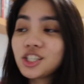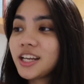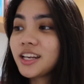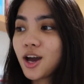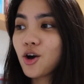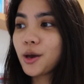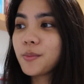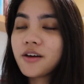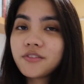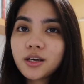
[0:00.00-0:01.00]
right now, I'm
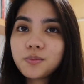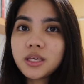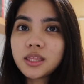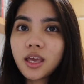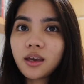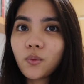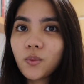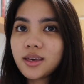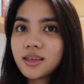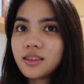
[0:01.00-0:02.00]
having a meeting
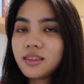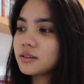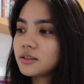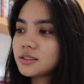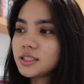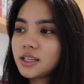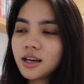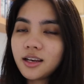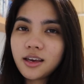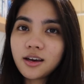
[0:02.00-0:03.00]
with si
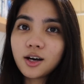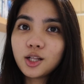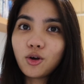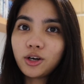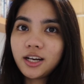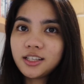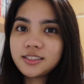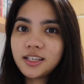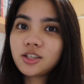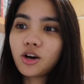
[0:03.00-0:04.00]
Alea, Lawrence,
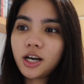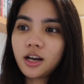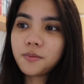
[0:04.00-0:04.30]
and Carla.